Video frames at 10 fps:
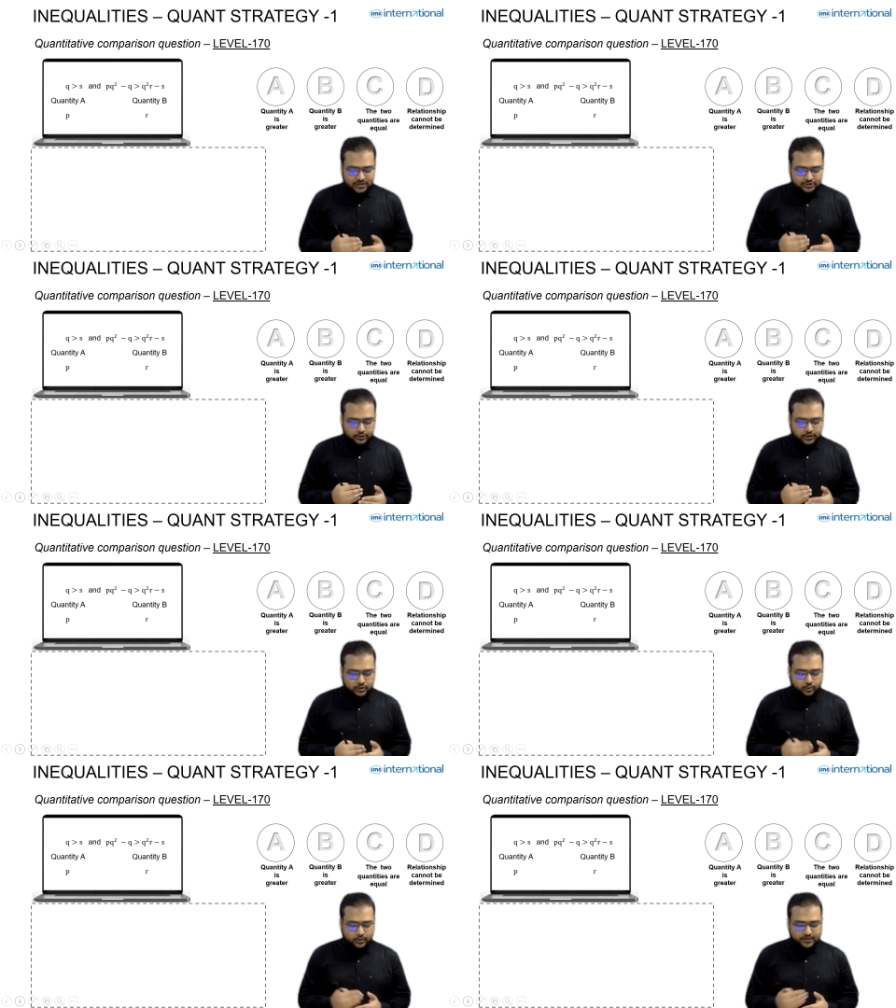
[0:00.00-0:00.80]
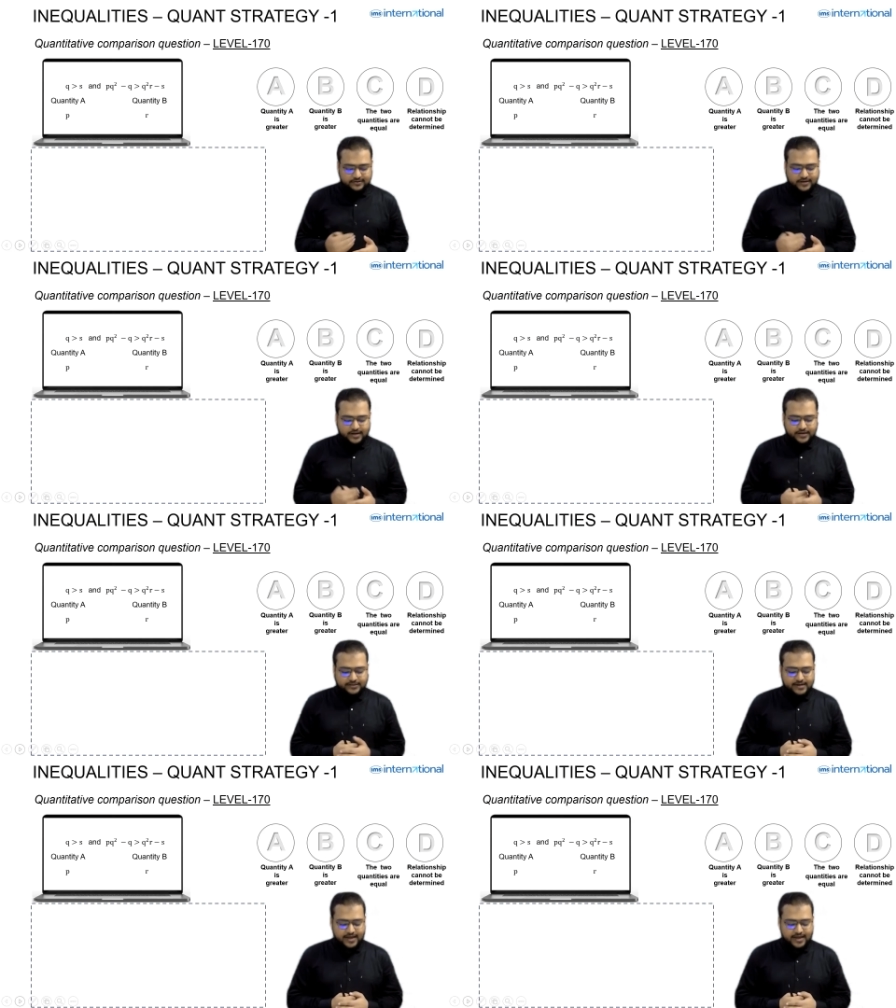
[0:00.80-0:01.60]
So Q is greater
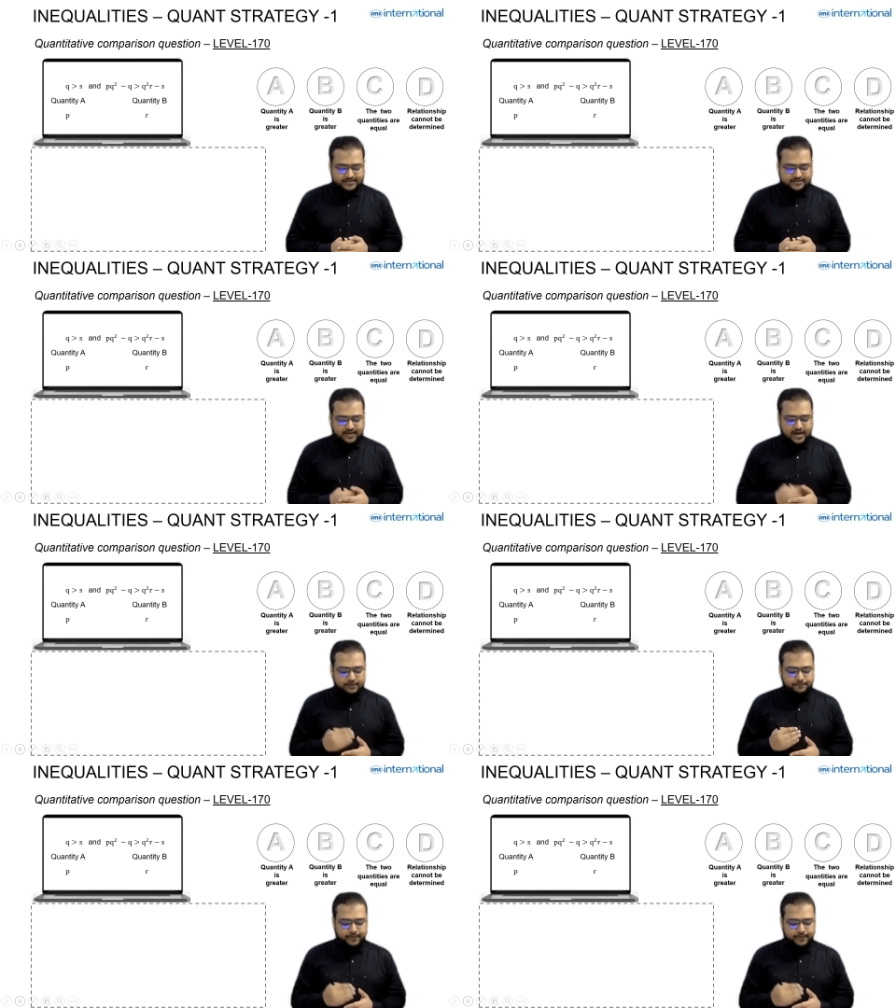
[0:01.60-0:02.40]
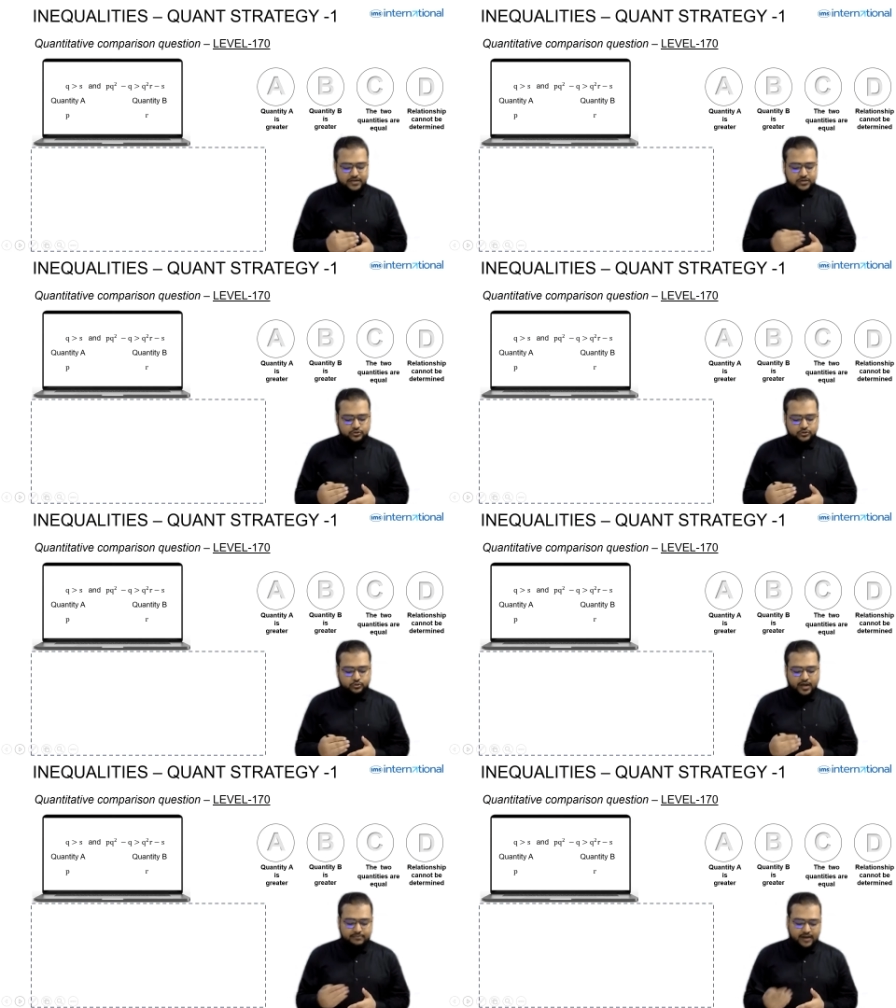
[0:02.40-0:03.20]
than S and PQ
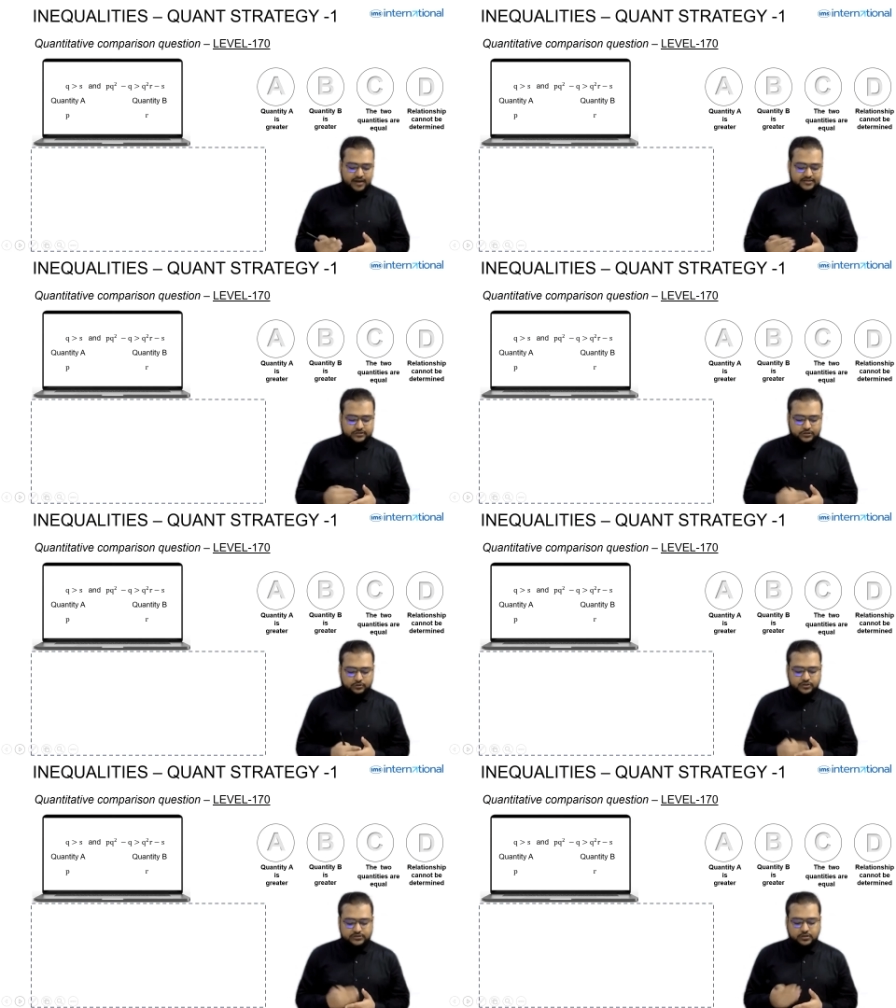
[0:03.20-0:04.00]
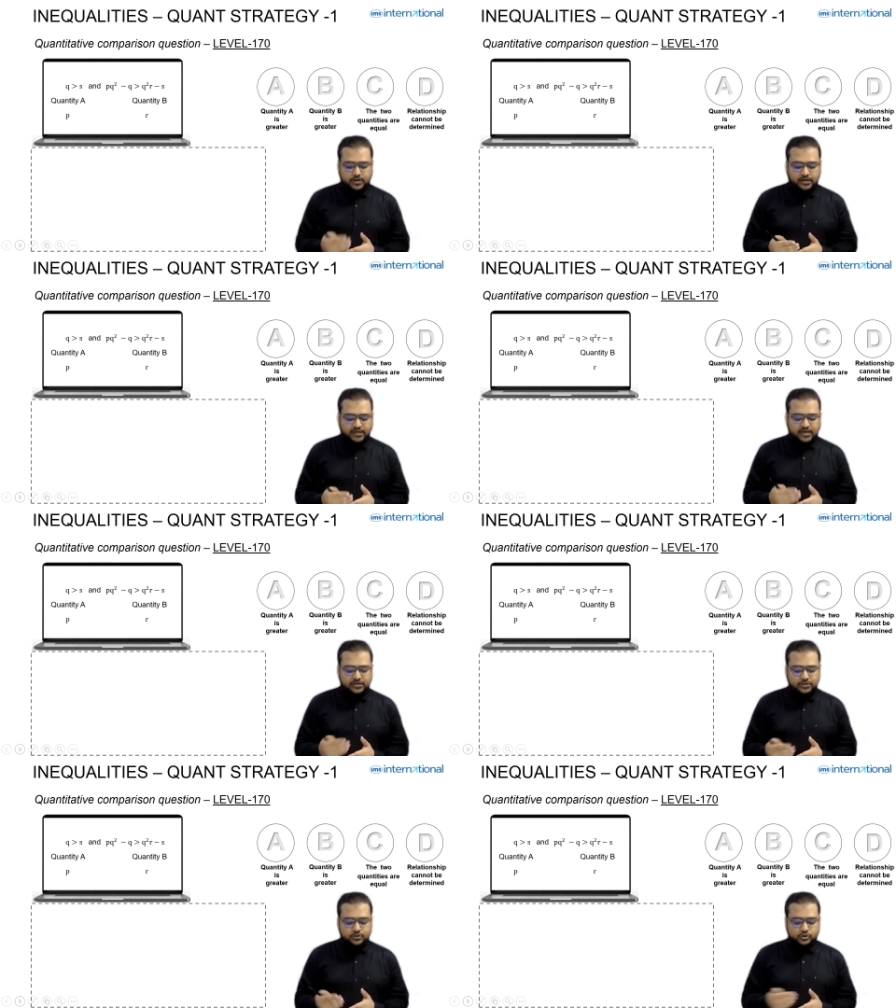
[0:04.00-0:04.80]
square minus Q is greater
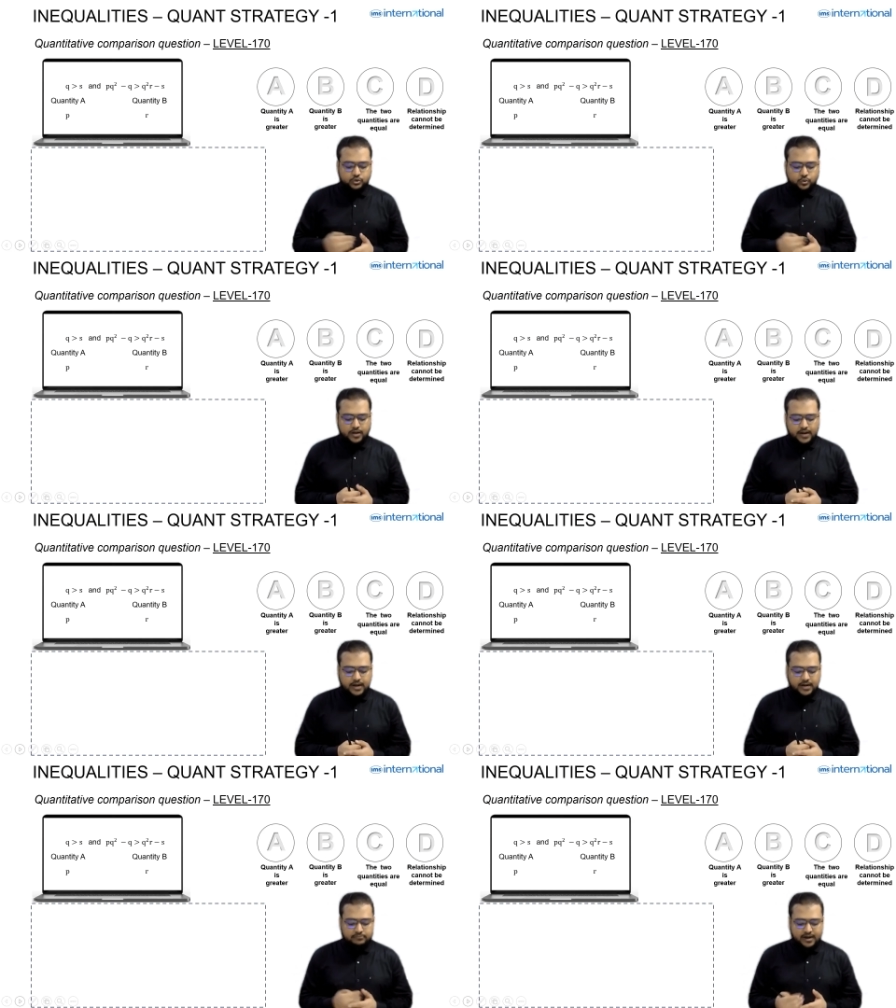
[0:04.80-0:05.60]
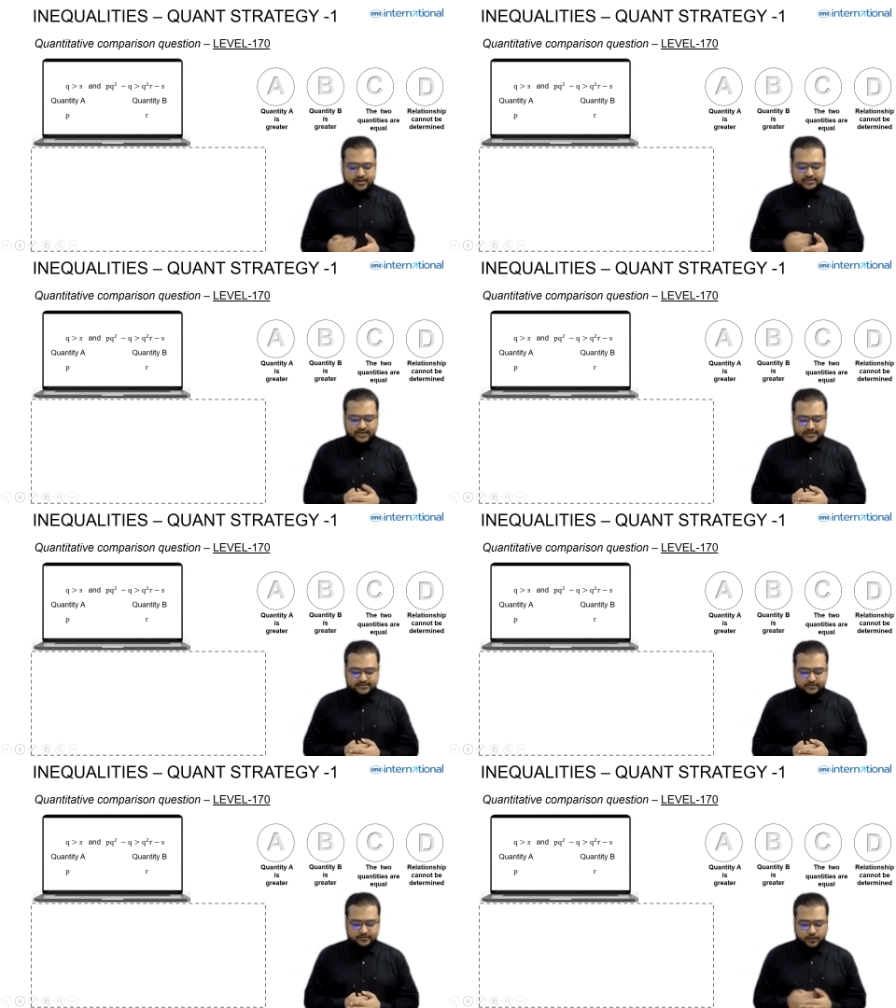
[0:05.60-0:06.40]
than Q square R minus S.